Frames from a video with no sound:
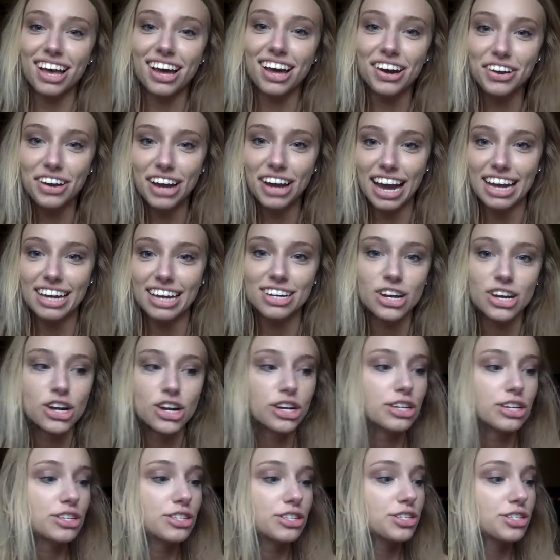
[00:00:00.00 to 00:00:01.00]
Okay,
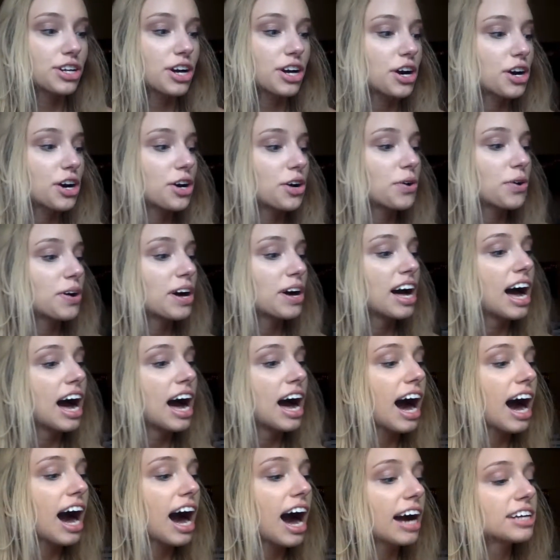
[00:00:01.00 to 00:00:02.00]
so
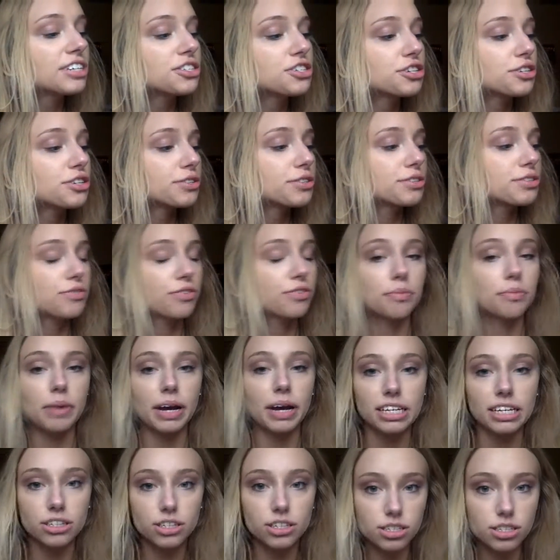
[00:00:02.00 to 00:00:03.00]
I chose for my
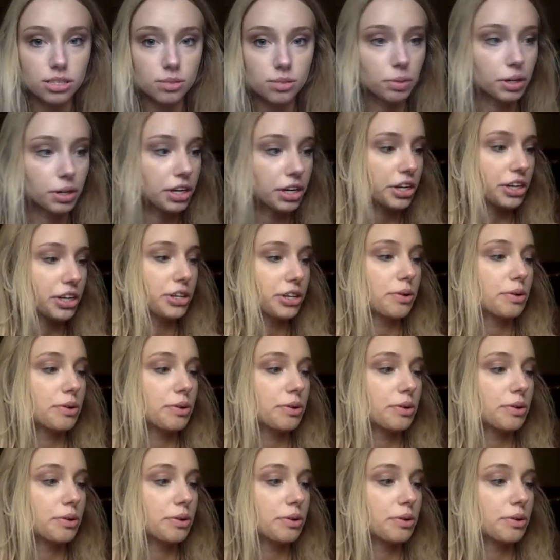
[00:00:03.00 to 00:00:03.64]
interdisciplinary